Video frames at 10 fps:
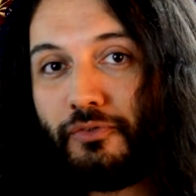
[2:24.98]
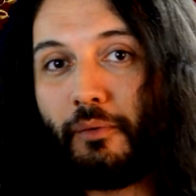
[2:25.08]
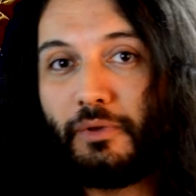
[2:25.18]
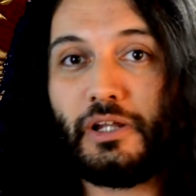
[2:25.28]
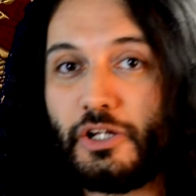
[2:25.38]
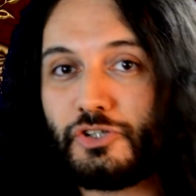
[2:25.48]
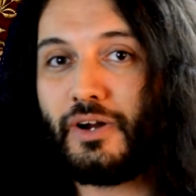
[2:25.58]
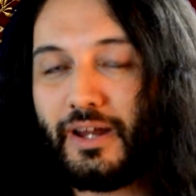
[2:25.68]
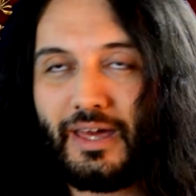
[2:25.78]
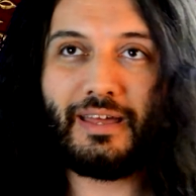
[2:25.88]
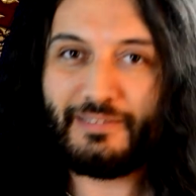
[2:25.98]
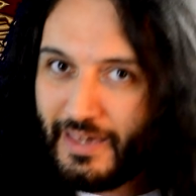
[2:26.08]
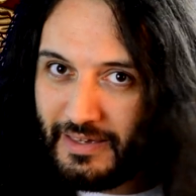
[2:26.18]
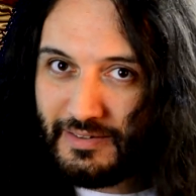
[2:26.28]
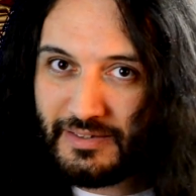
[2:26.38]
from the legionary. It
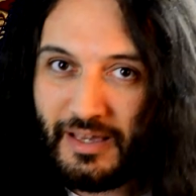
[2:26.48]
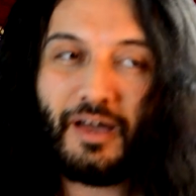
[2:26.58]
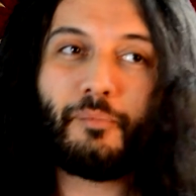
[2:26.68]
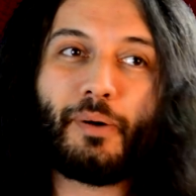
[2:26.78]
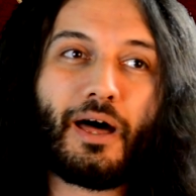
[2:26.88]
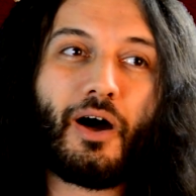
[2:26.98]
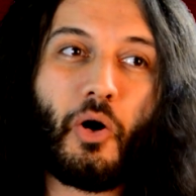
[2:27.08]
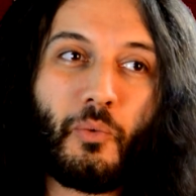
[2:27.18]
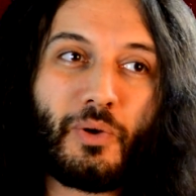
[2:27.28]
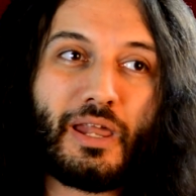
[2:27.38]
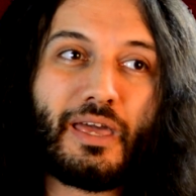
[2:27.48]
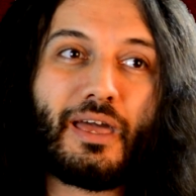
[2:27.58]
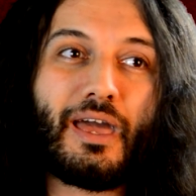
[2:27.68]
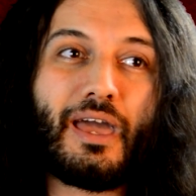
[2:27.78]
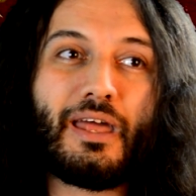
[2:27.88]
is, but only
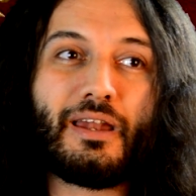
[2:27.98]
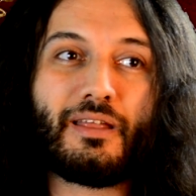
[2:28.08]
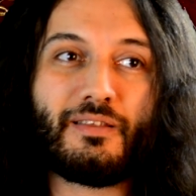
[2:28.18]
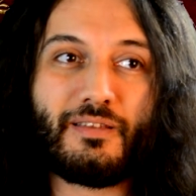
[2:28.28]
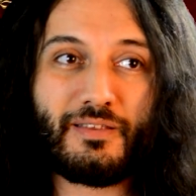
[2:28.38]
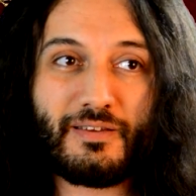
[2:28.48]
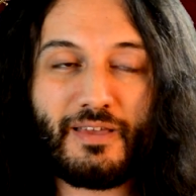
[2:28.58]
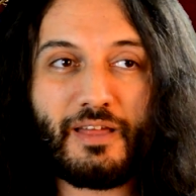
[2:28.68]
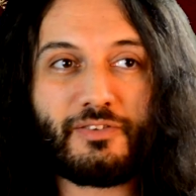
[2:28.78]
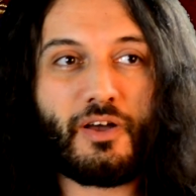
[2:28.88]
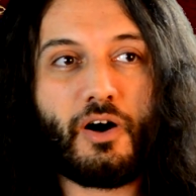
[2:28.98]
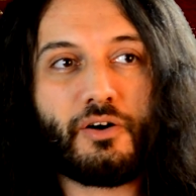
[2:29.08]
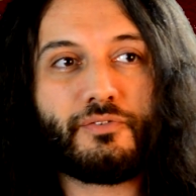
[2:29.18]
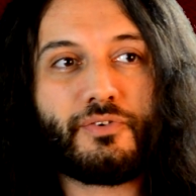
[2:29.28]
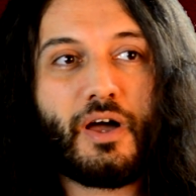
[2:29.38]
in the sense
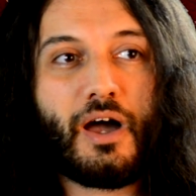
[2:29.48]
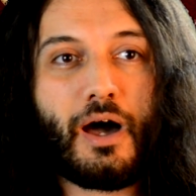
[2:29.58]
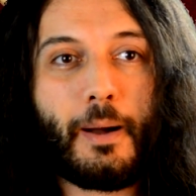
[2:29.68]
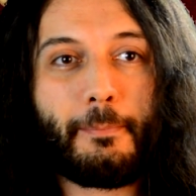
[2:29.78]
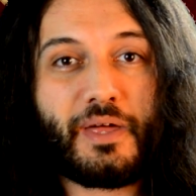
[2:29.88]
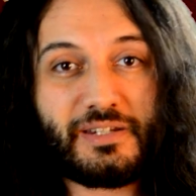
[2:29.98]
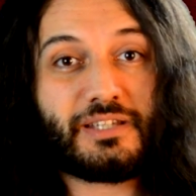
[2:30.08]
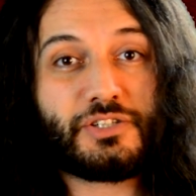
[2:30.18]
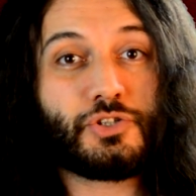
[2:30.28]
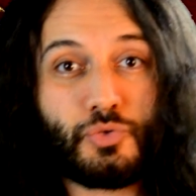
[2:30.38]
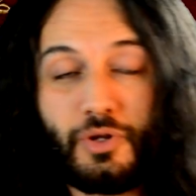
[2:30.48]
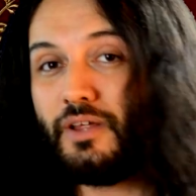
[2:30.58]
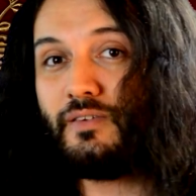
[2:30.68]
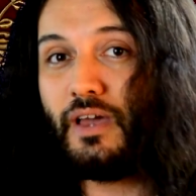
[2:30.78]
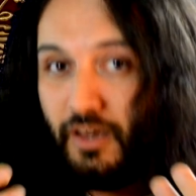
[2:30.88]
of that a centurion
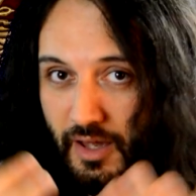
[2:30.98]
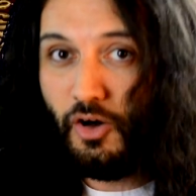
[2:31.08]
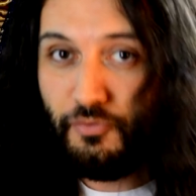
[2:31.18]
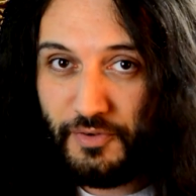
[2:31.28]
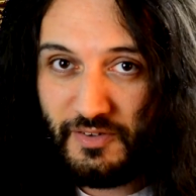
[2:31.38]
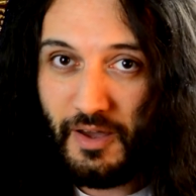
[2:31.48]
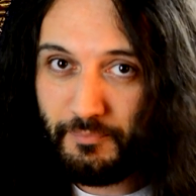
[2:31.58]
is like an officer,